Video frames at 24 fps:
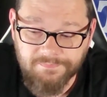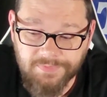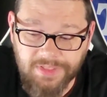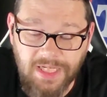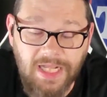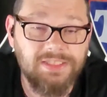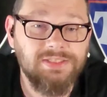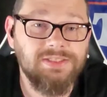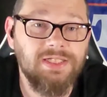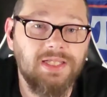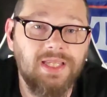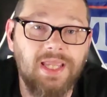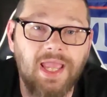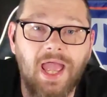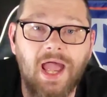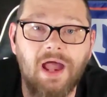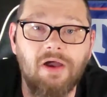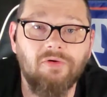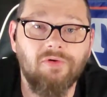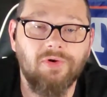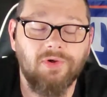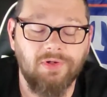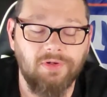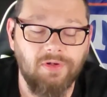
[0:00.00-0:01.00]
that's a
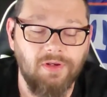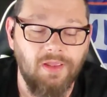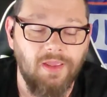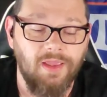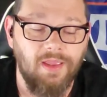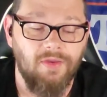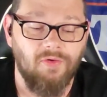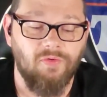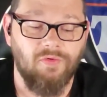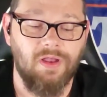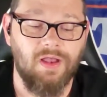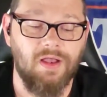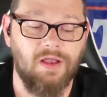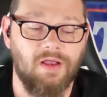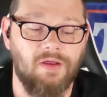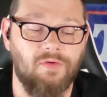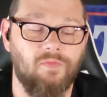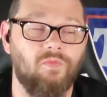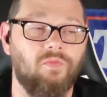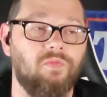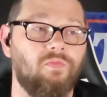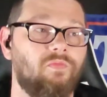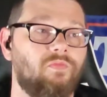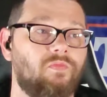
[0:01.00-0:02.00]
coward.
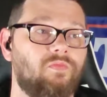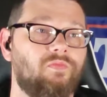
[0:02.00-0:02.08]
Um,